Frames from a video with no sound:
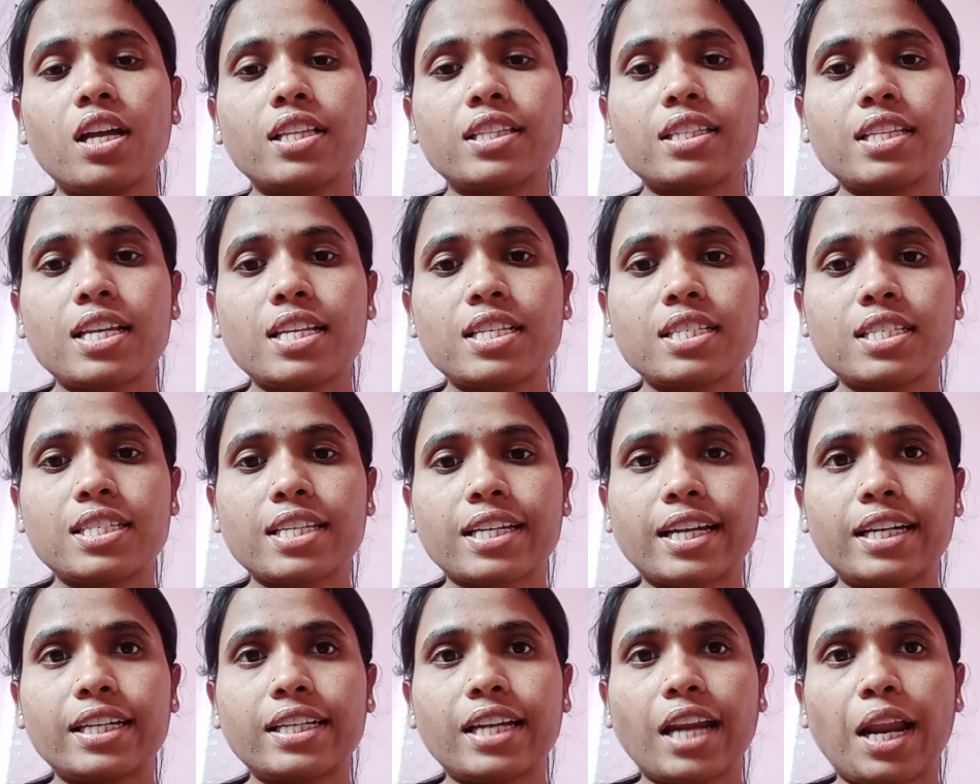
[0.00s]
Then
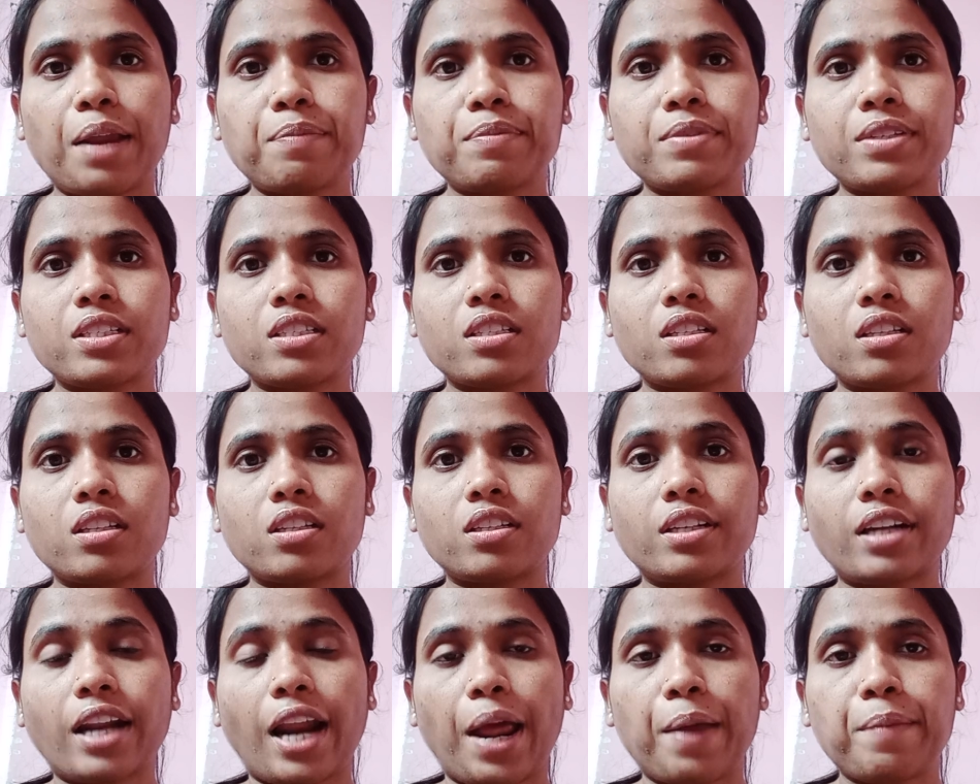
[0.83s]
second
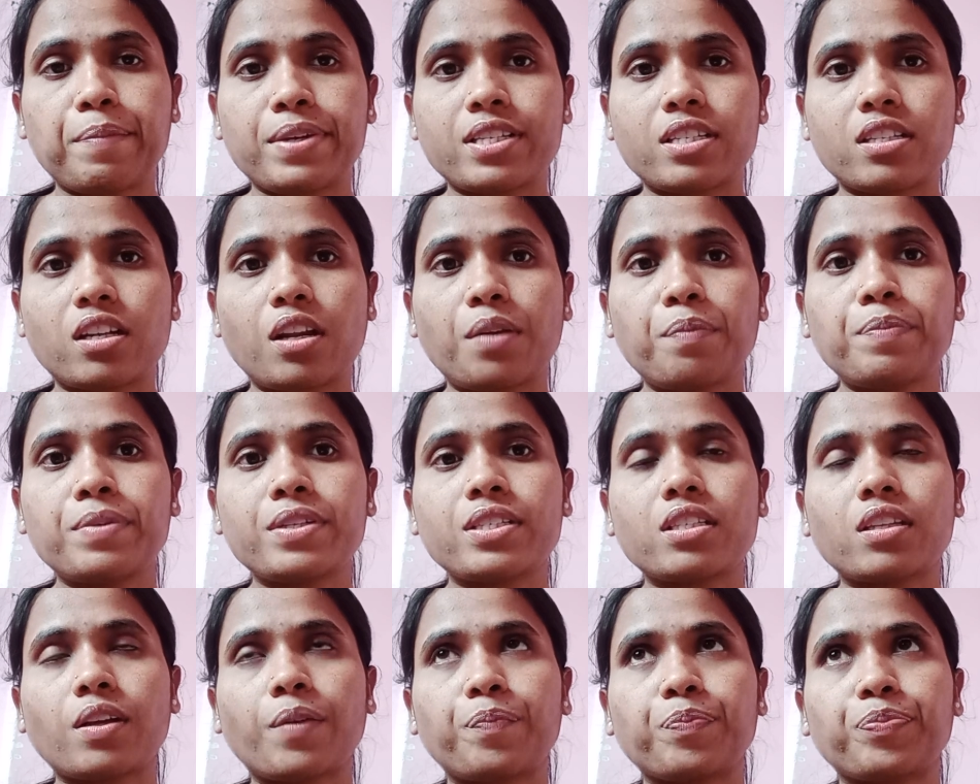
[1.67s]
trimester
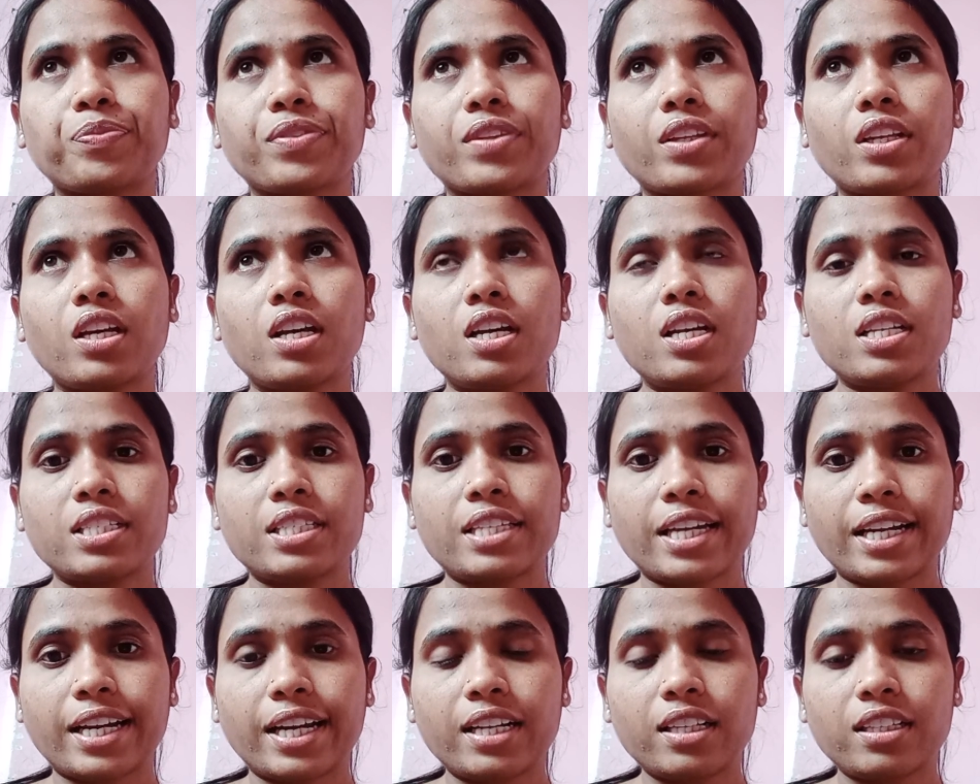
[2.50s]
means
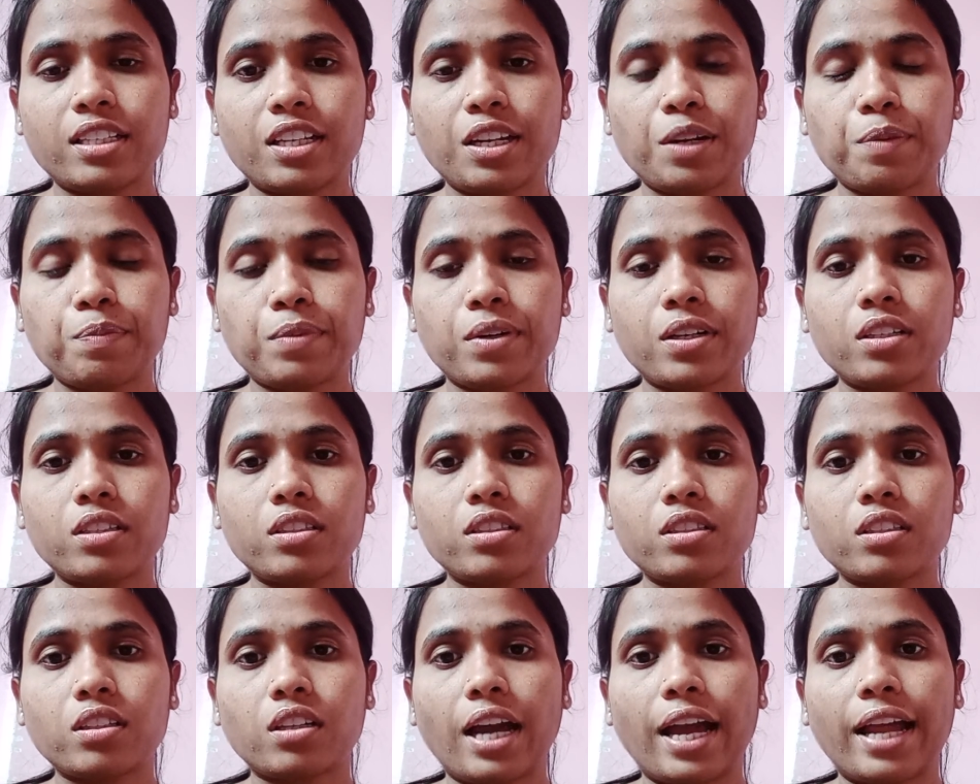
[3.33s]
second 3
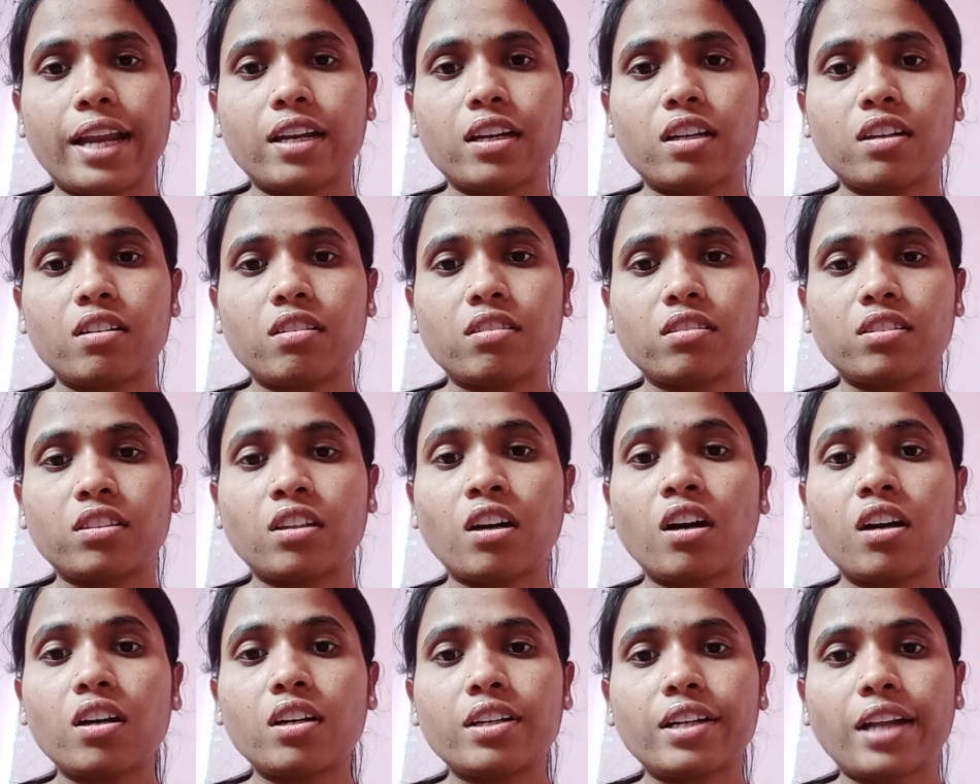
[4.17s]
months, and
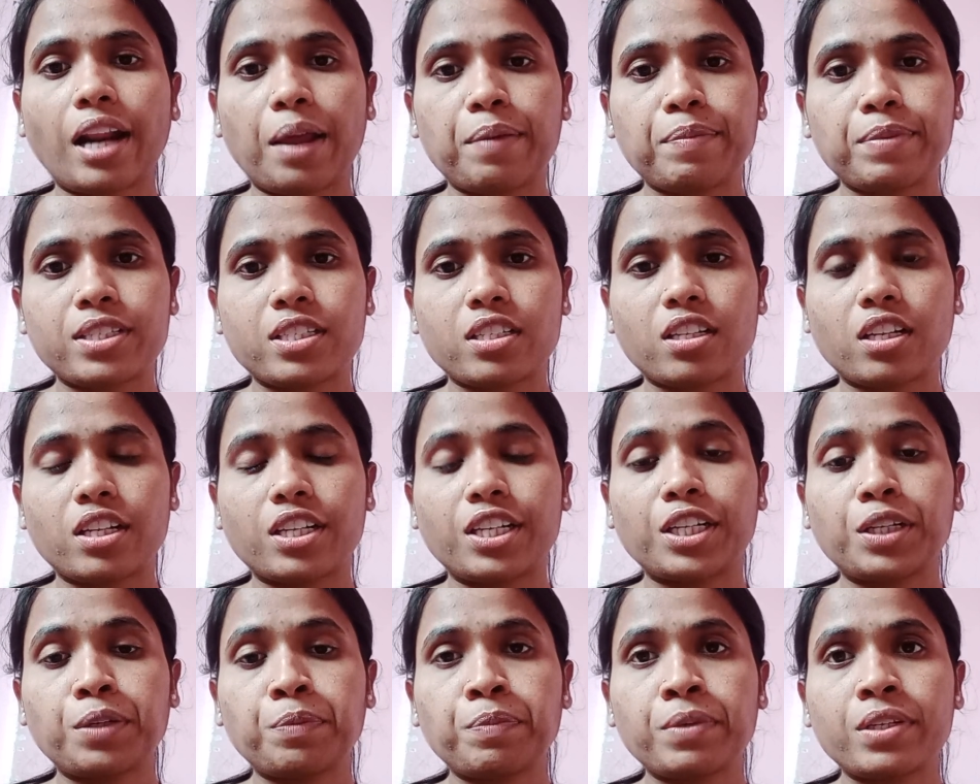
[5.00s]
third trimester
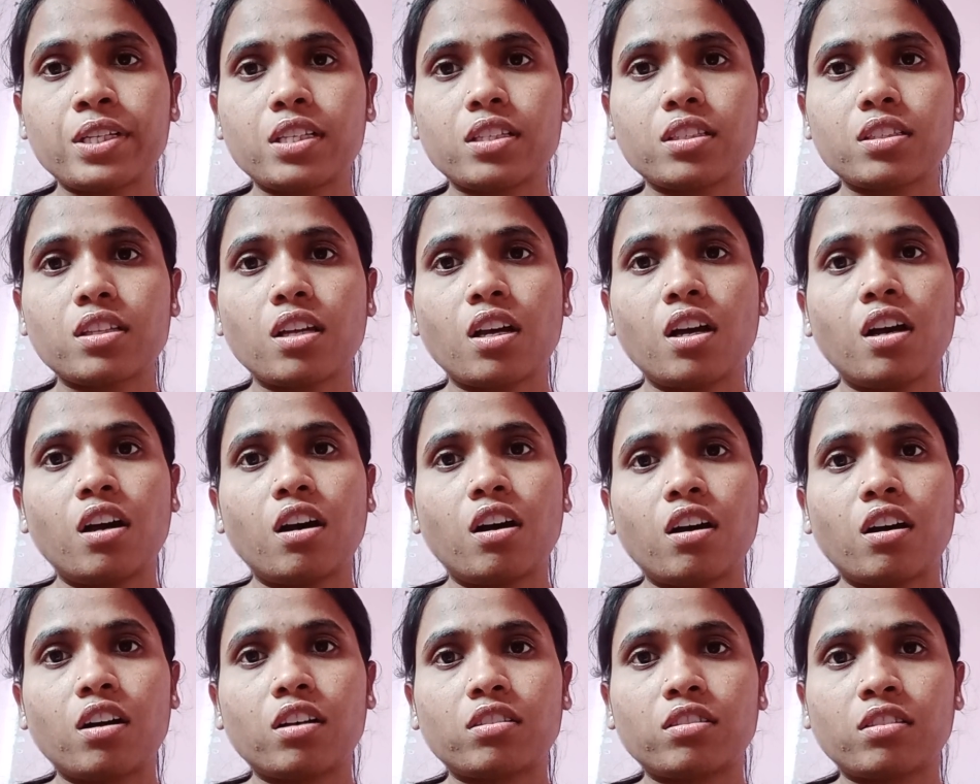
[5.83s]
it means
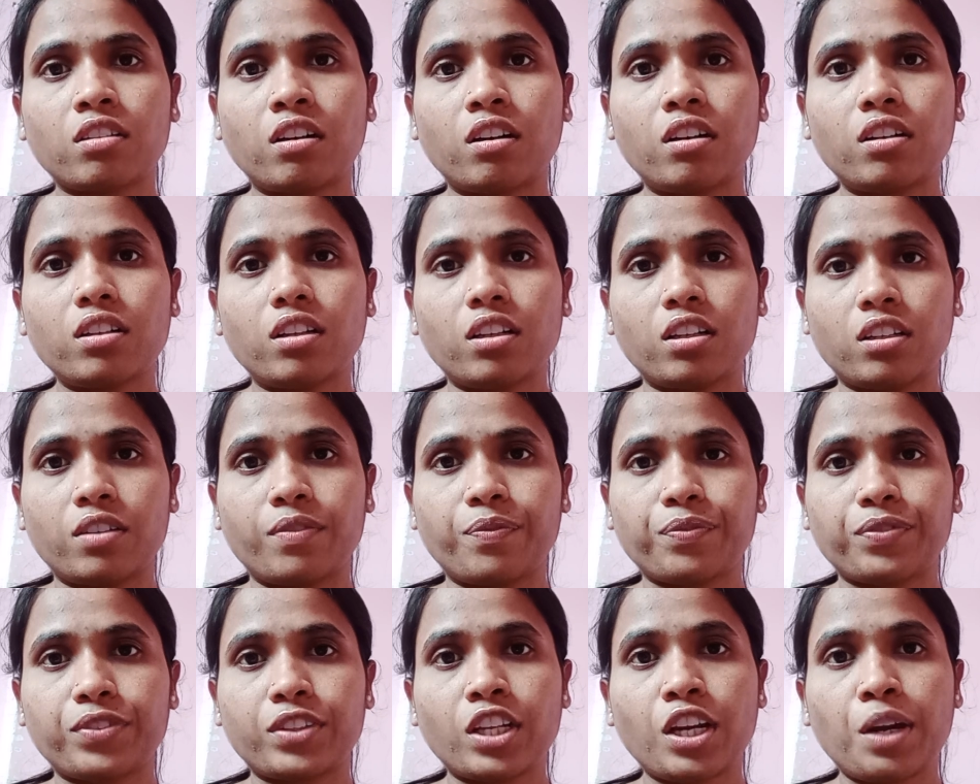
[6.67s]
third
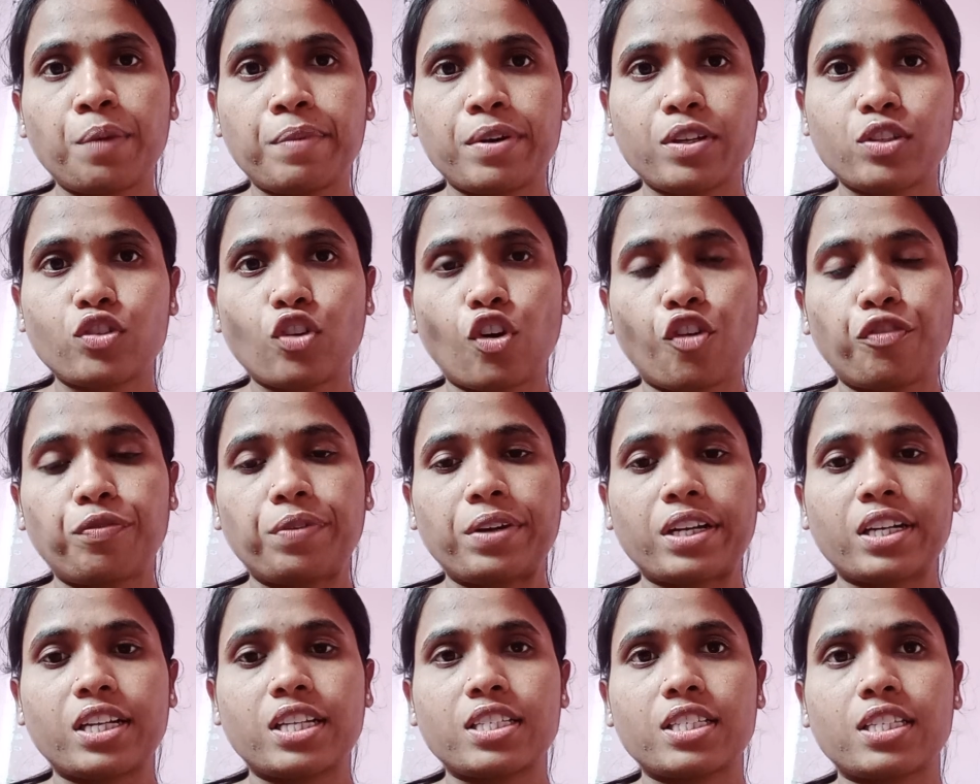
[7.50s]
3 months of
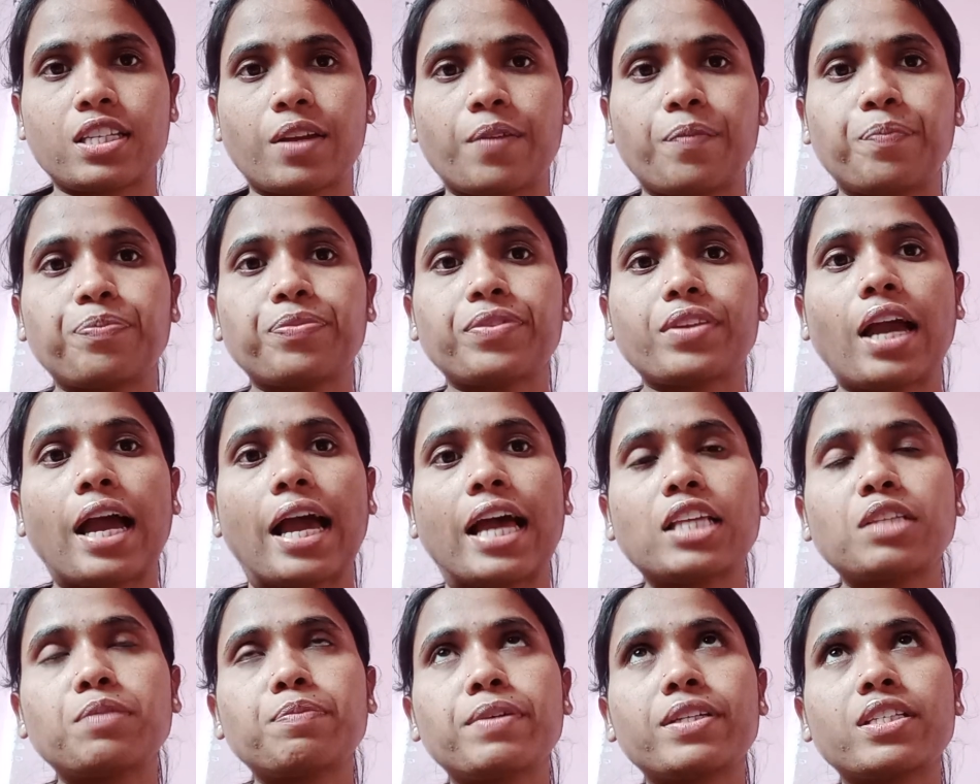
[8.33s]
pregnancy.
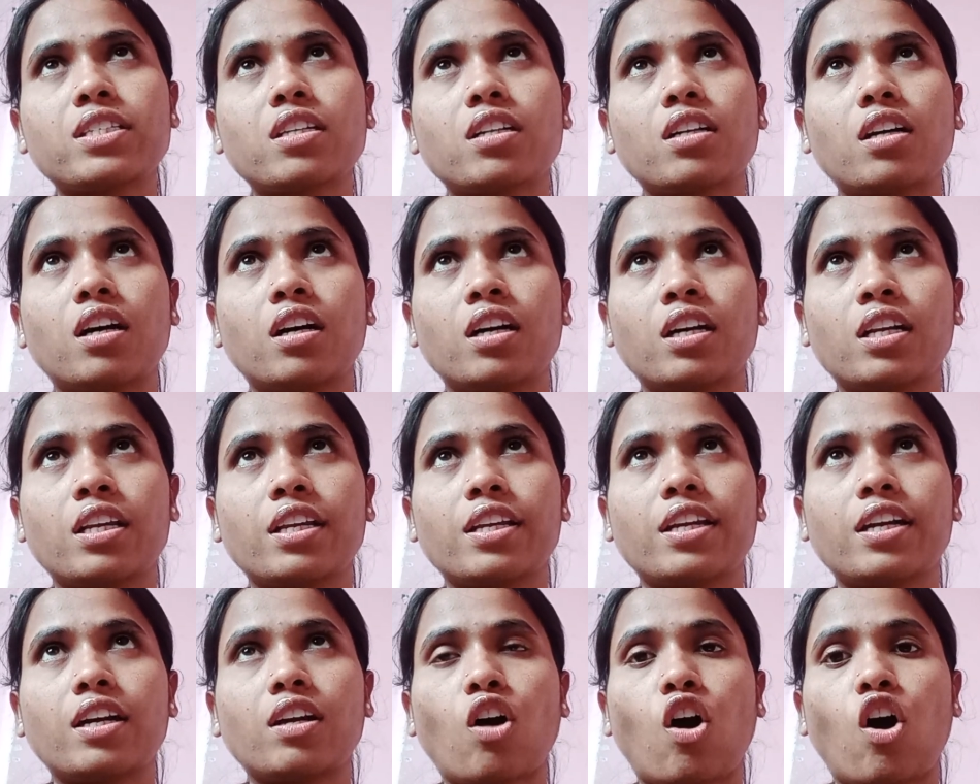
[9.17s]
As mentioned
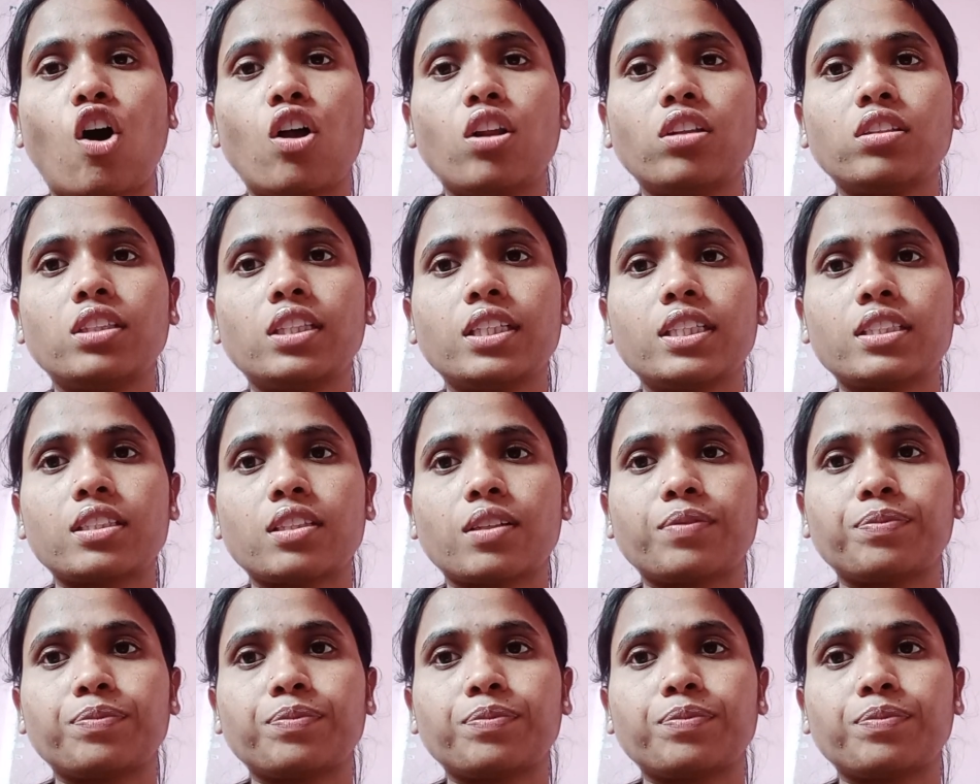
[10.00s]
earlier, all these